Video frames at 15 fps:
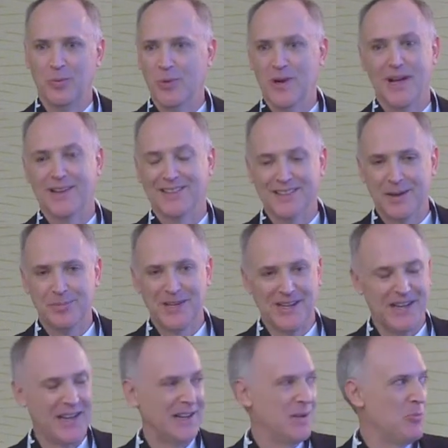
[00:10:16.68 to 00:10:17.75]
We're not
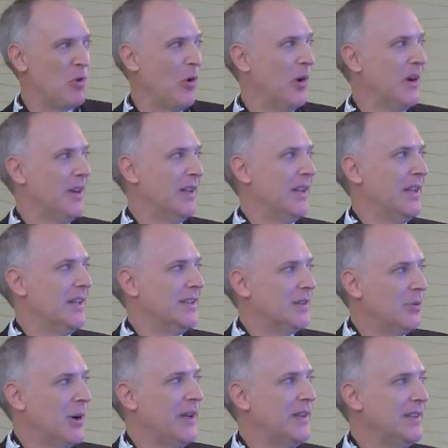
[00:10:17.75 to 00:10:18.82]
accepting it anymore.
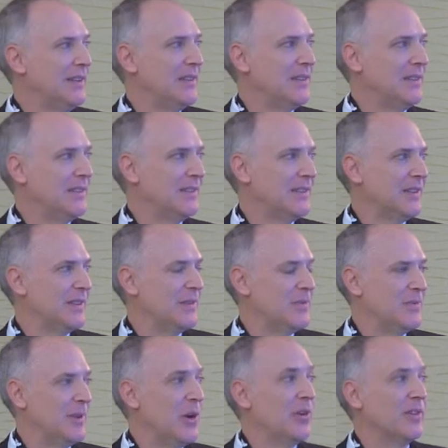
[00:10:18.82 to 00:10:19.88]
It's a way to,
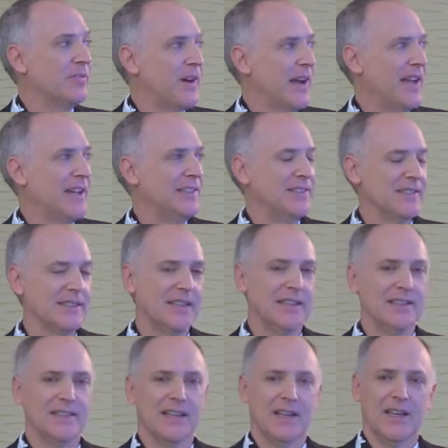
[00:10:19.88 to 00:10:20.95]
to notify
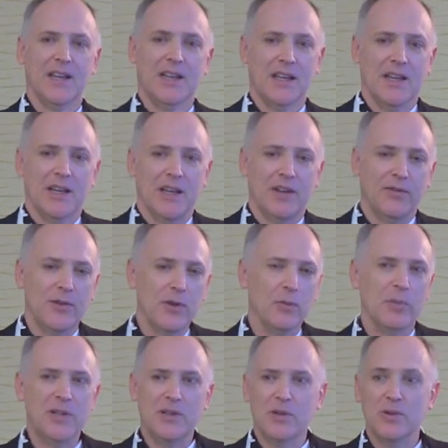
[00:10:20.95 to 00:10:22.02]
agencies if
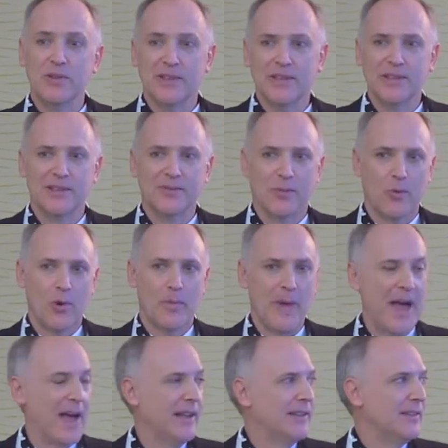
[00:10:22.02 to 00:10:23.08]
you've been using this
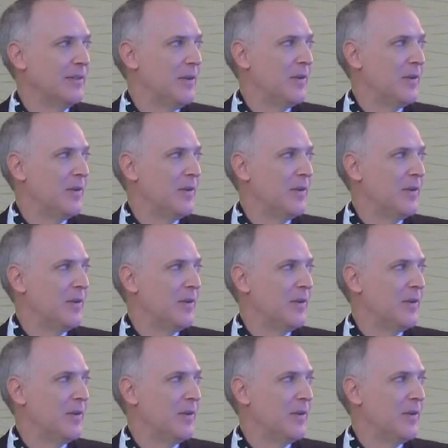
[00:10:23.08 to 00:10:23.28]
format